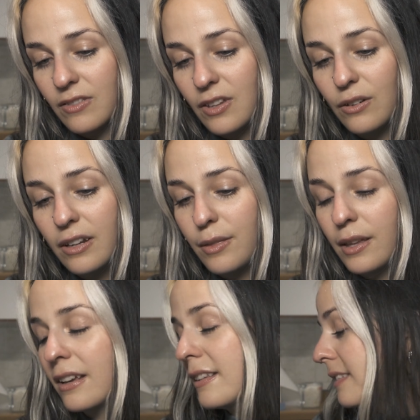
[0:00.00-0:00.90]
The only
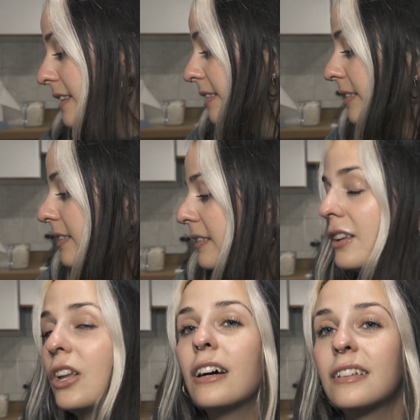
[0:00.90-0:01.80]
thing is that
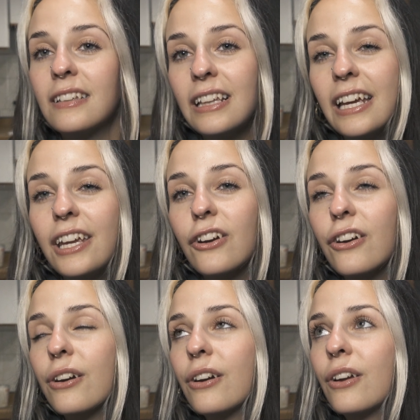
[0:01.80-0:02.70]
the last
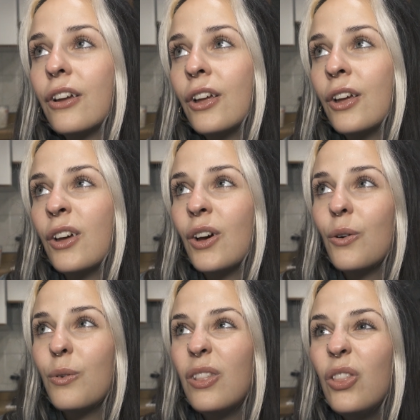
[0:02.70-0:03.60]
layer
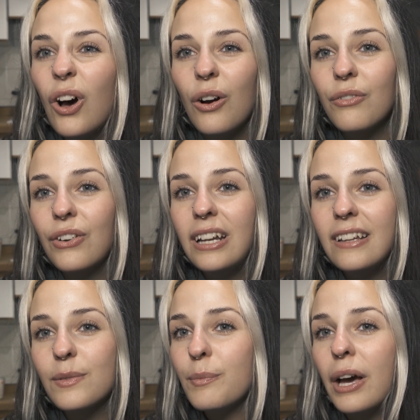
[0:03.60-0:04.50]
will not
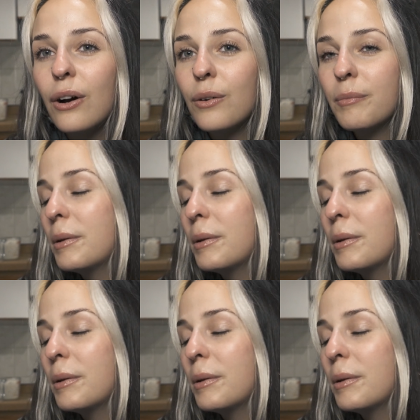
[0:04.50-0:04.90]
really smell.